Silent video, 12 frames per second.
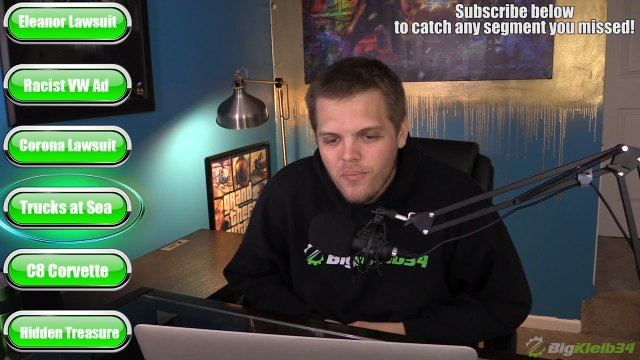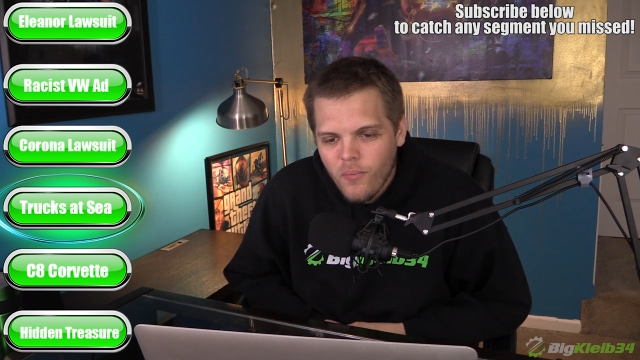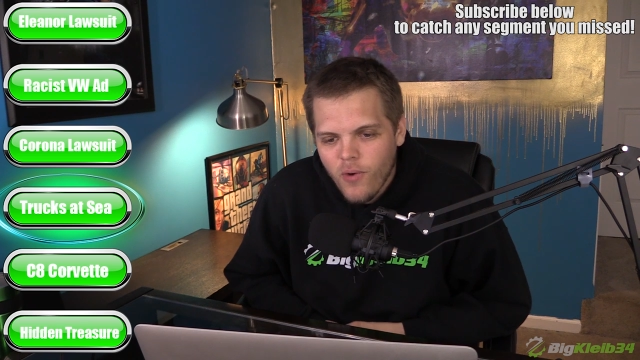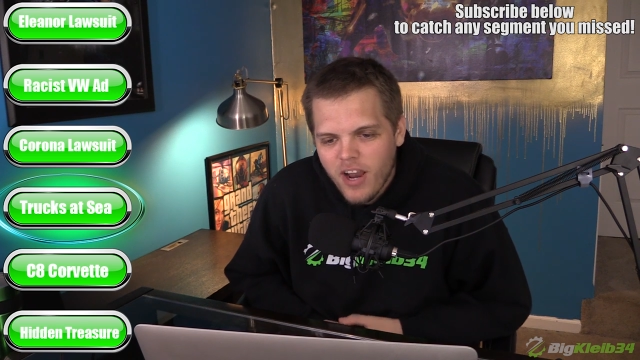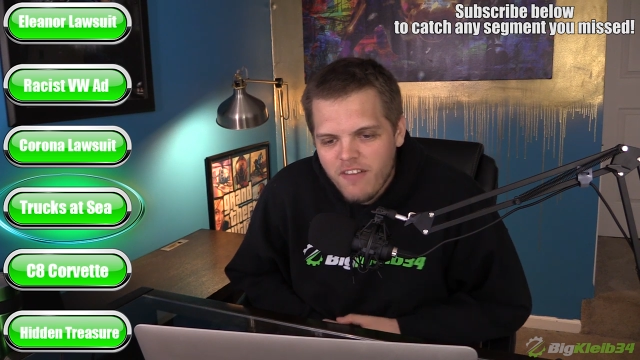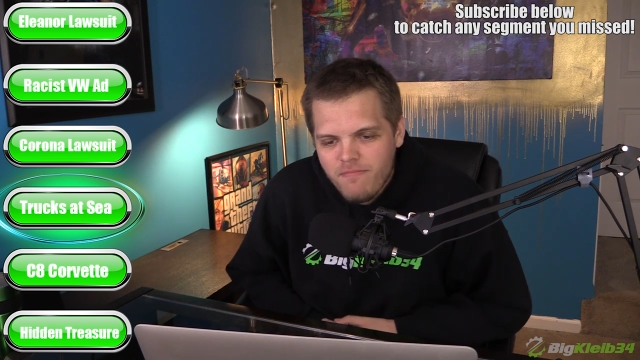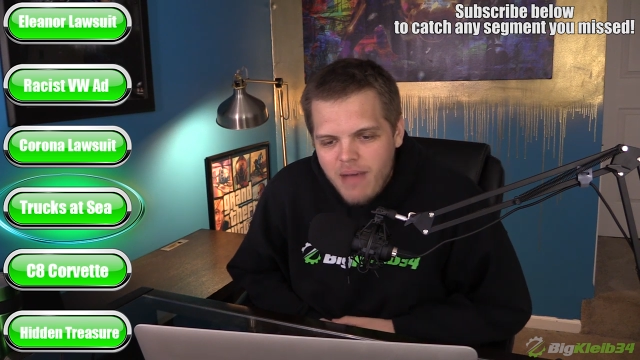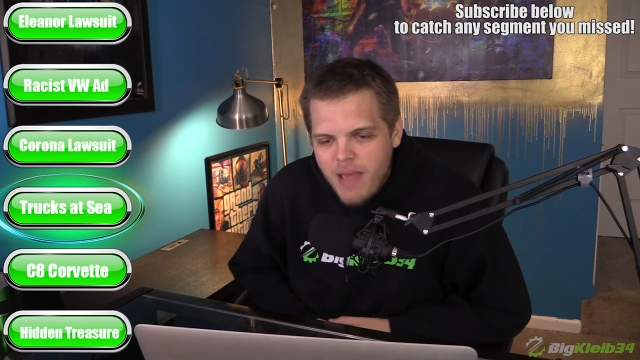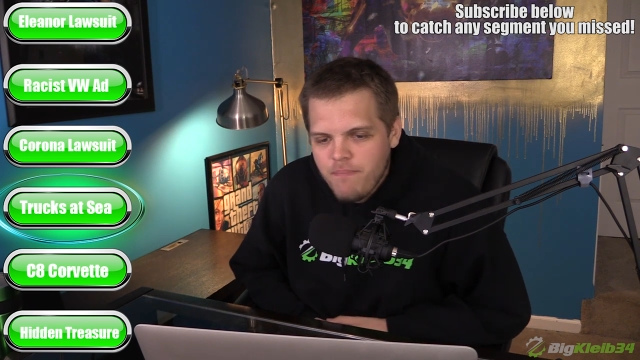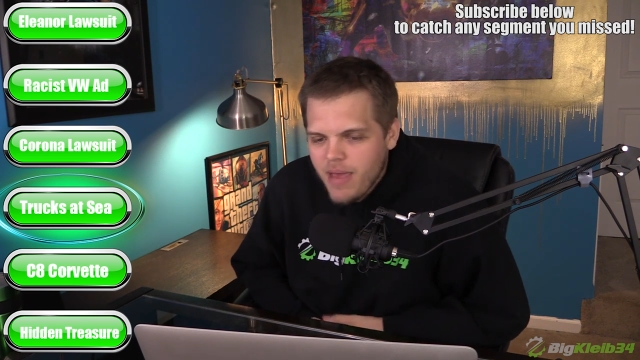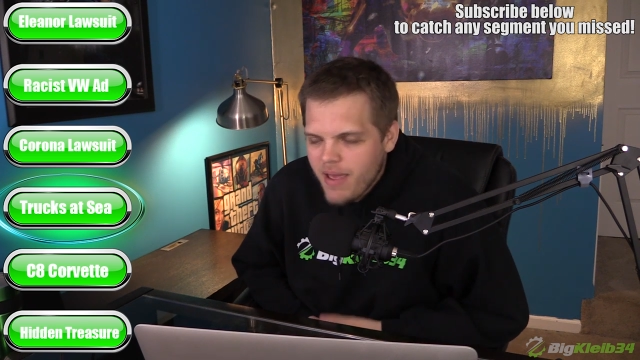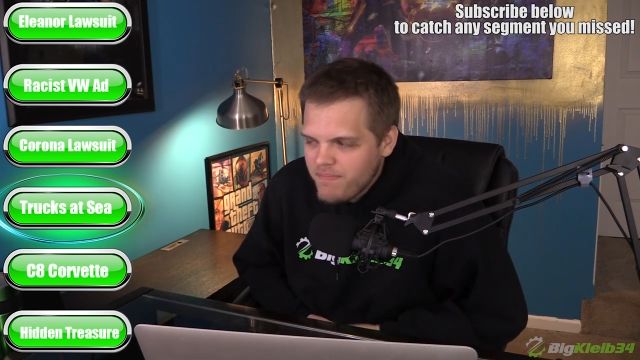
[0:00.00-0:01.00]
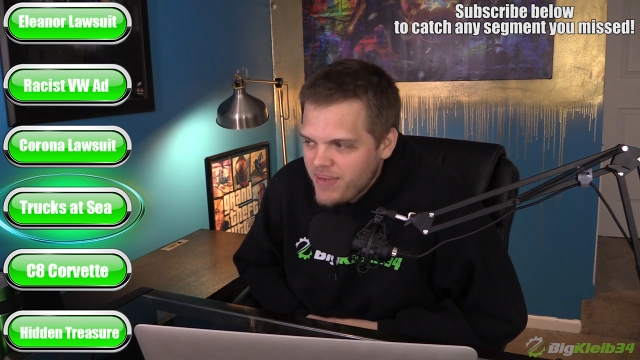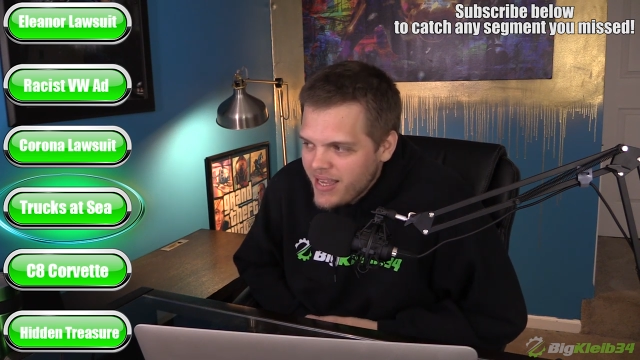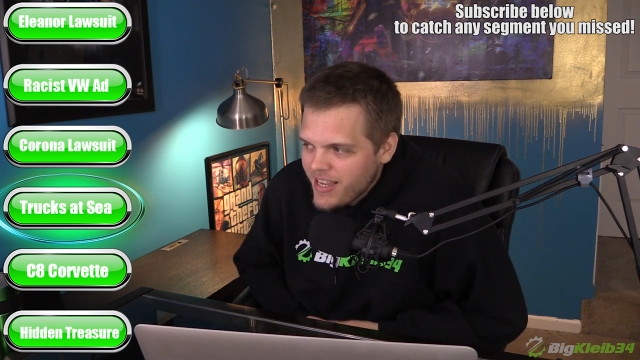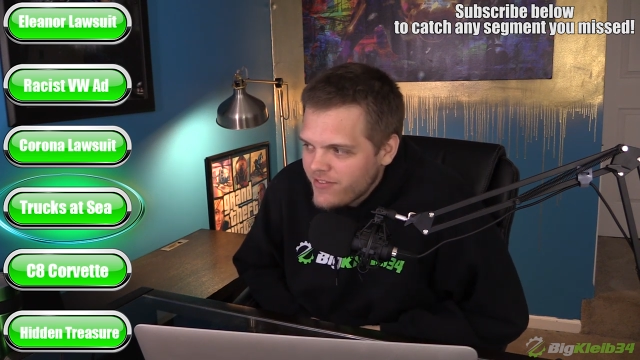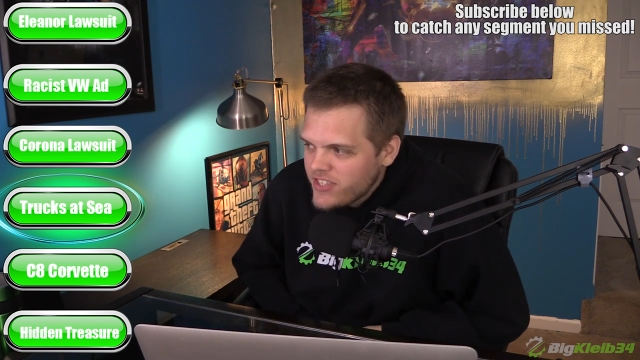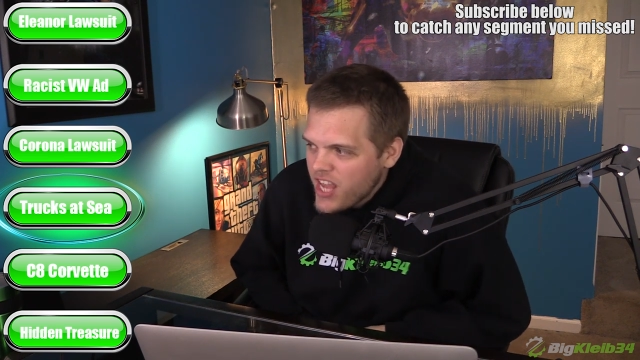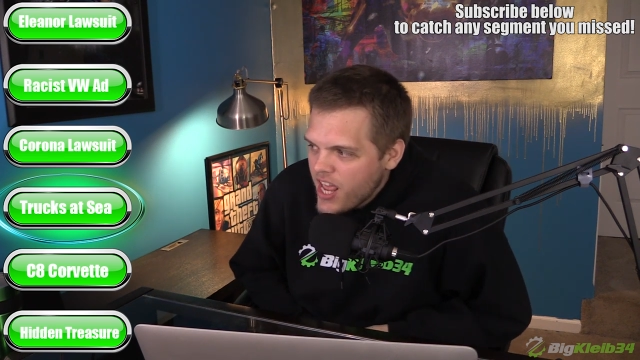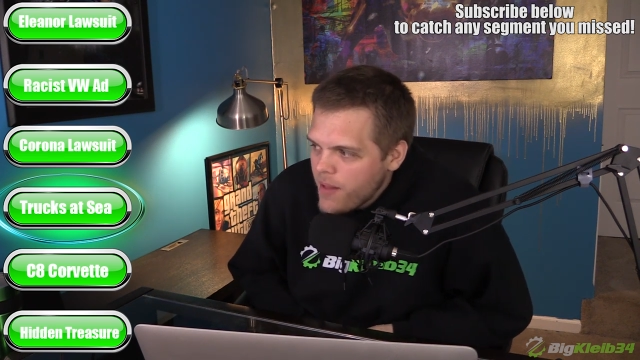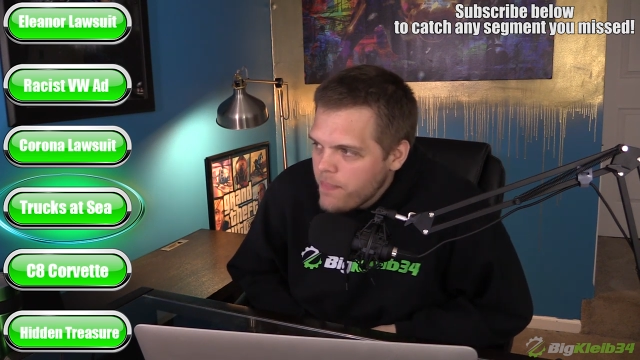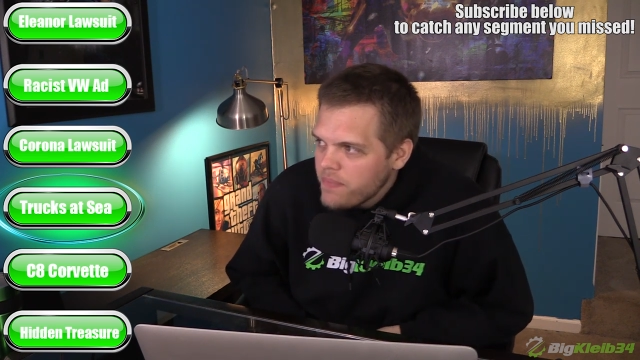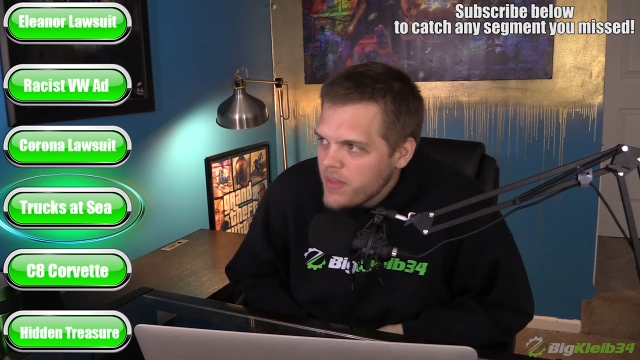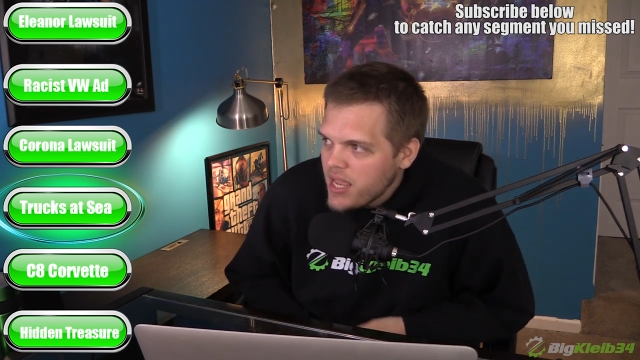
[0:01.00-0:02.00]
one of my pet peeves
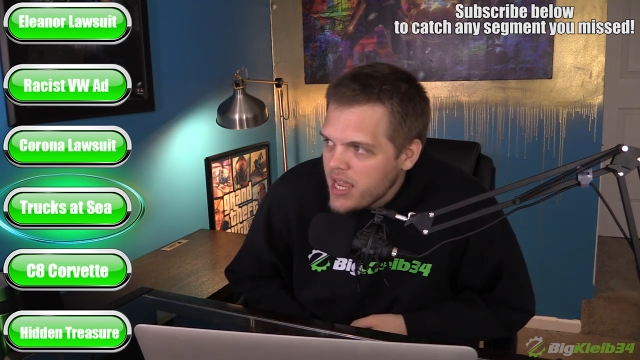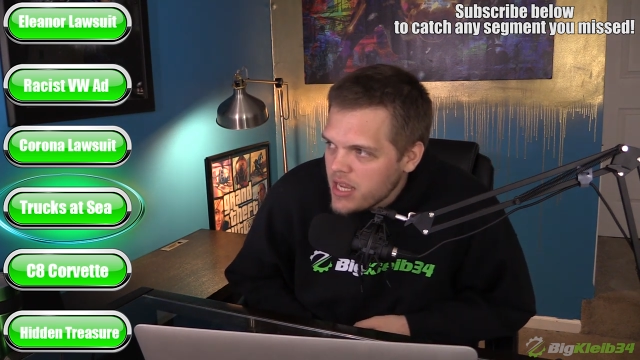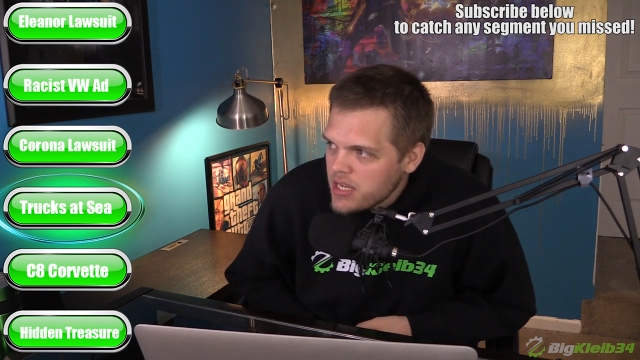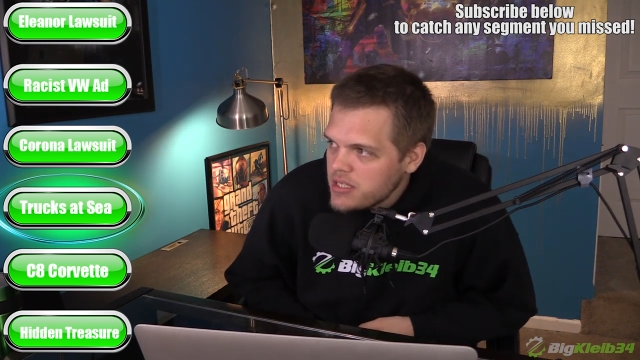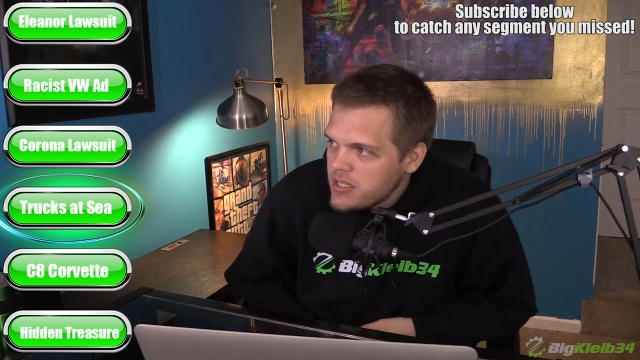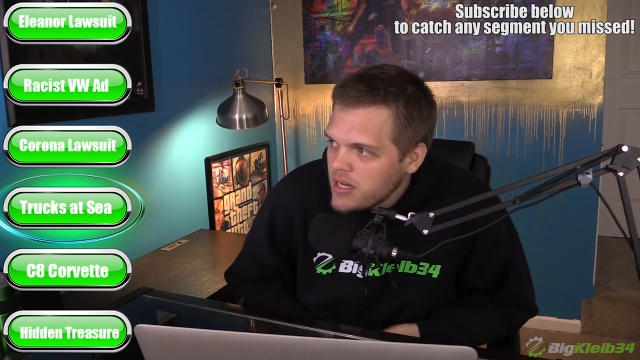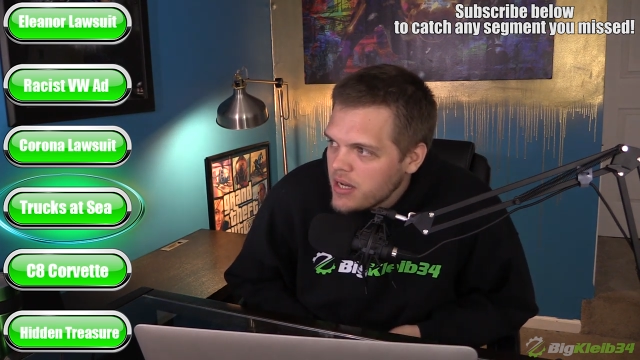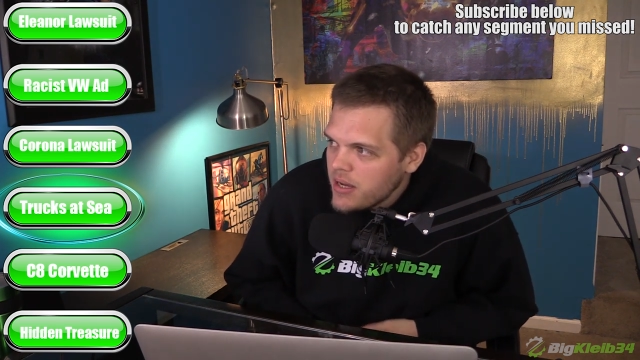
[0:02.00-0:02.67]
is